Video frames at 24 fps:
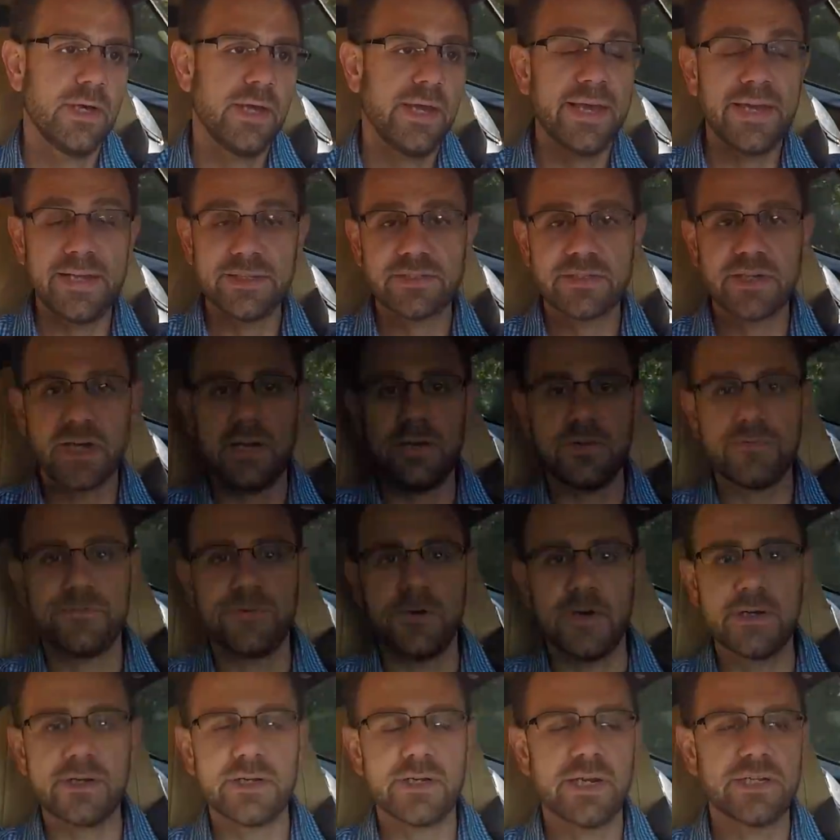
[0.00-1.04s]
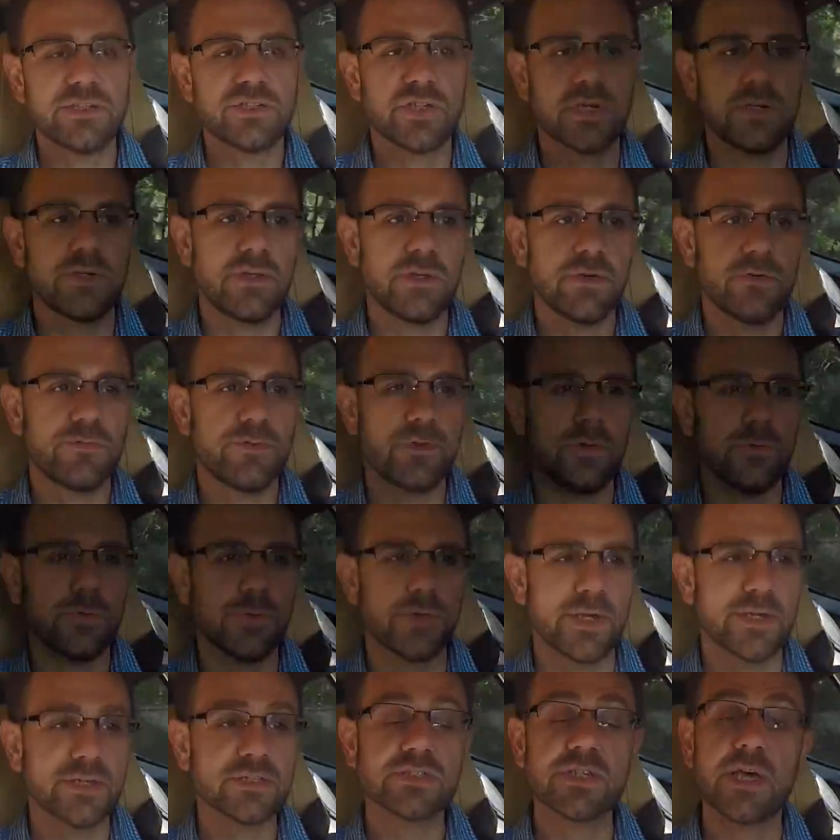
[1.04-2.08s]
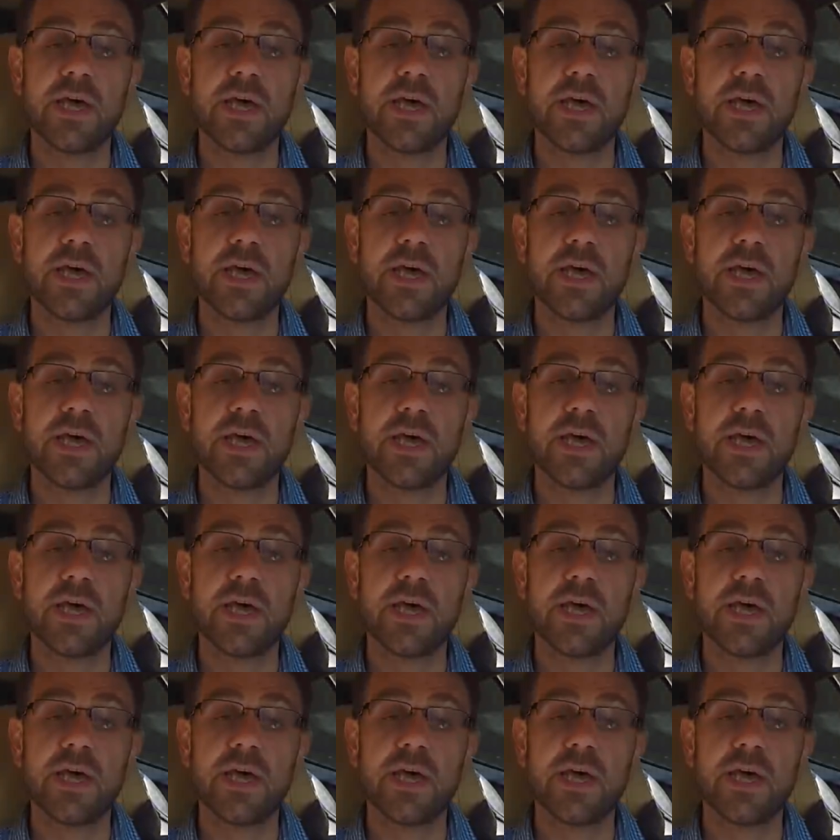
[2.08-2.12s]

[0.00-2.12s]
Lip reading: It's kind of fun, and I show you a few things